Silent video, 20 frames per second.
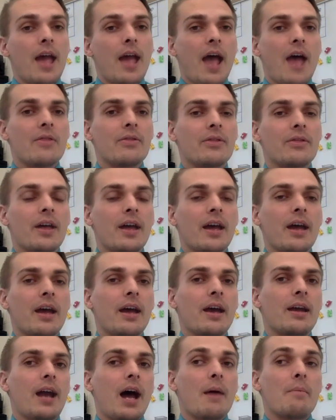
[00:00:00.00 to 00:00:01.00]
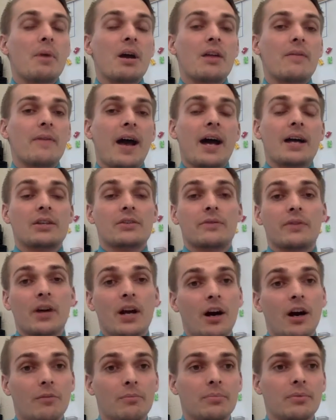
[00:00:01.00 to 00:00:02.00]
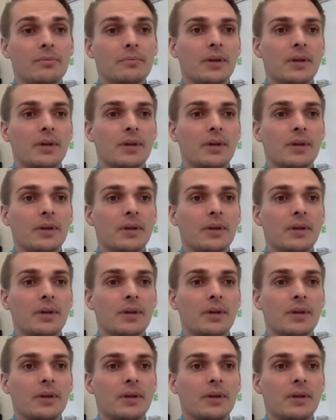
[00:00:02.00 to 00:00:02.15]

and then I might have asked for help.